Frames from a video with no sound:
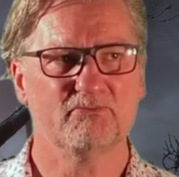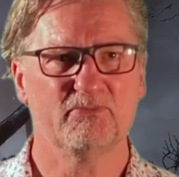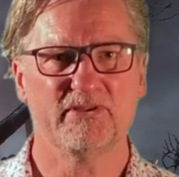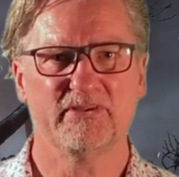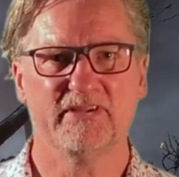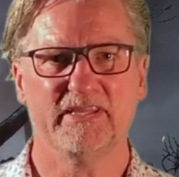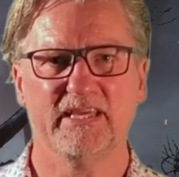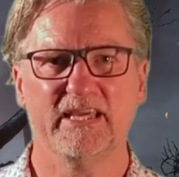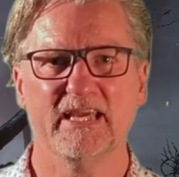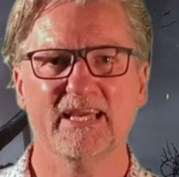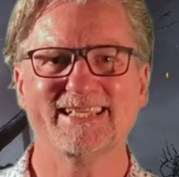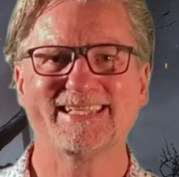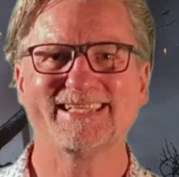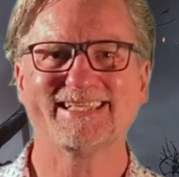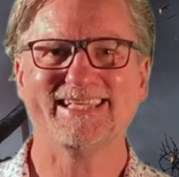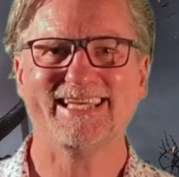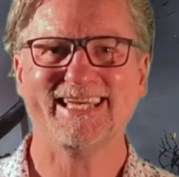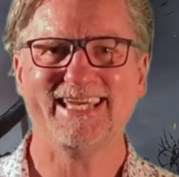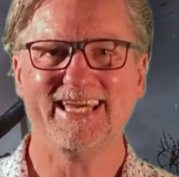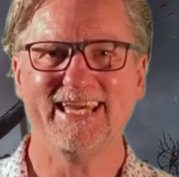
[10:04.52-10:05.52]
with the
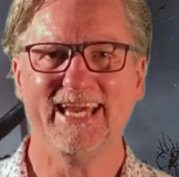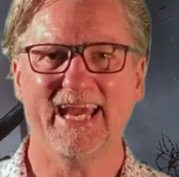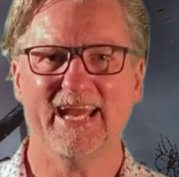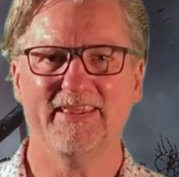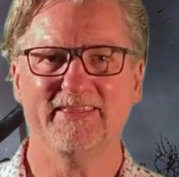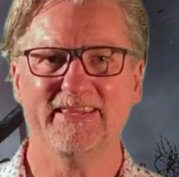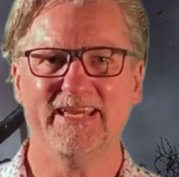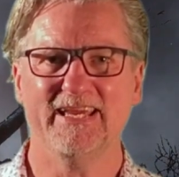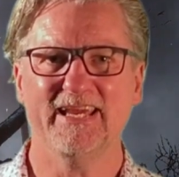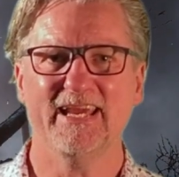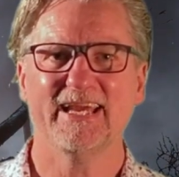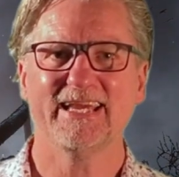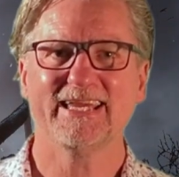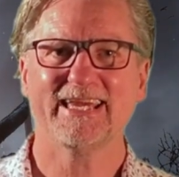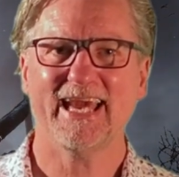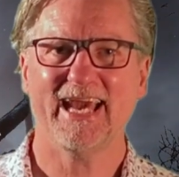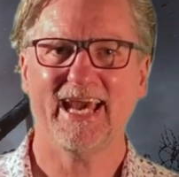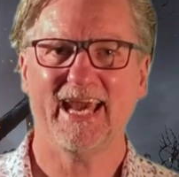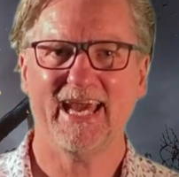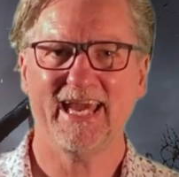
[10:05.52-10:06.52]
C and the
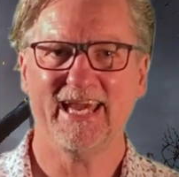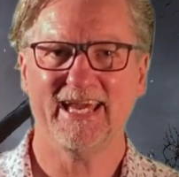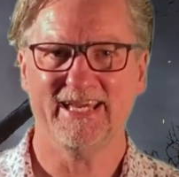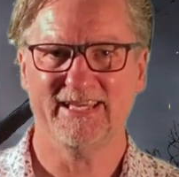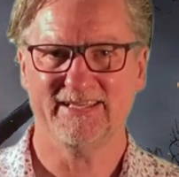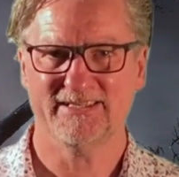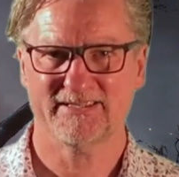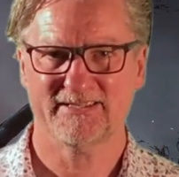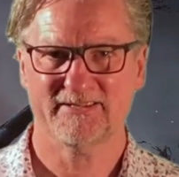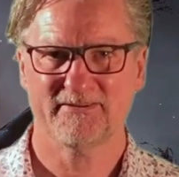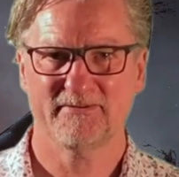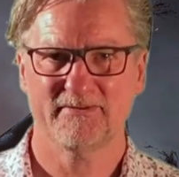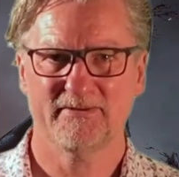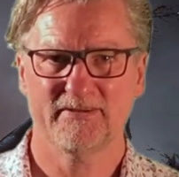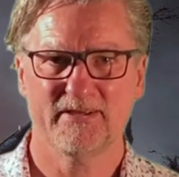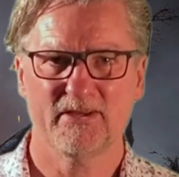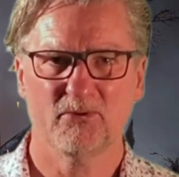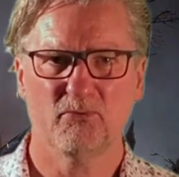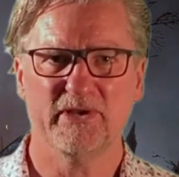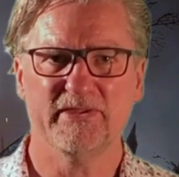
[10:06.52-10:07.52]
Ks,
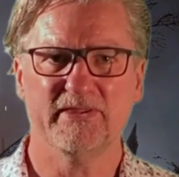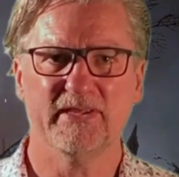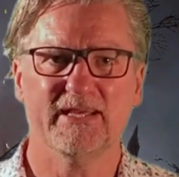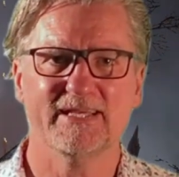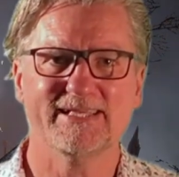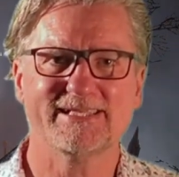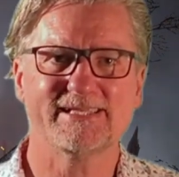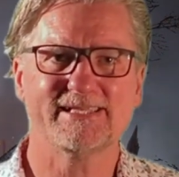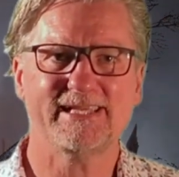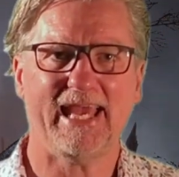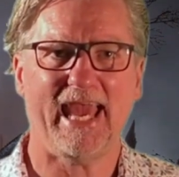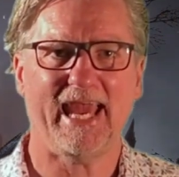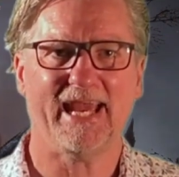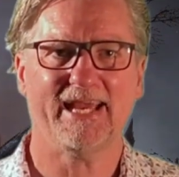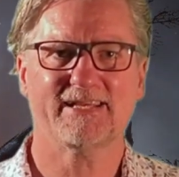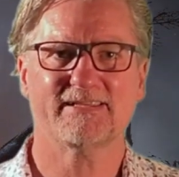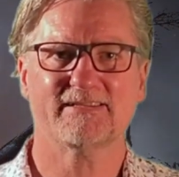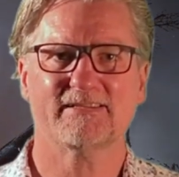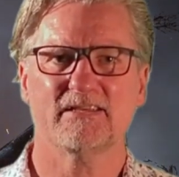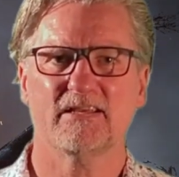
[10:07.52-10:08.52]
with
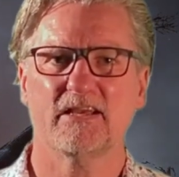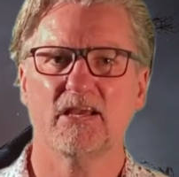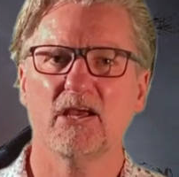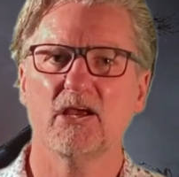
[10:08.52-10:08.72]
sacks,